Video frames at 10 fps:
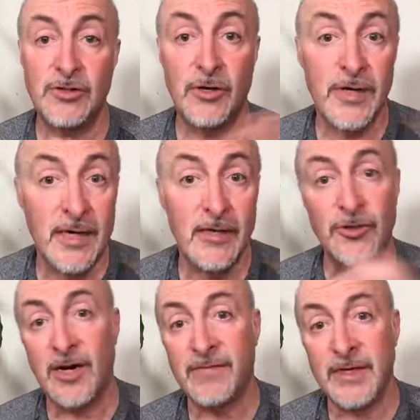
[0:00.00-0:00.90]
jogging,
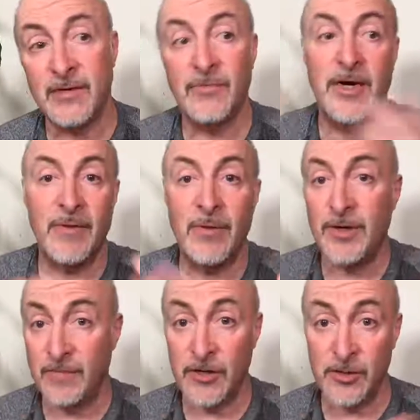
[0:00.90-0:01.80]
driving, running around,
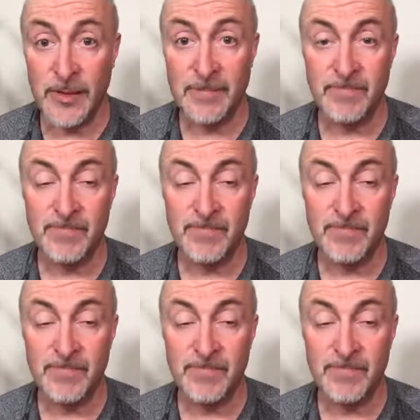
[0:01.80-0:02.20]
whatever you're doing.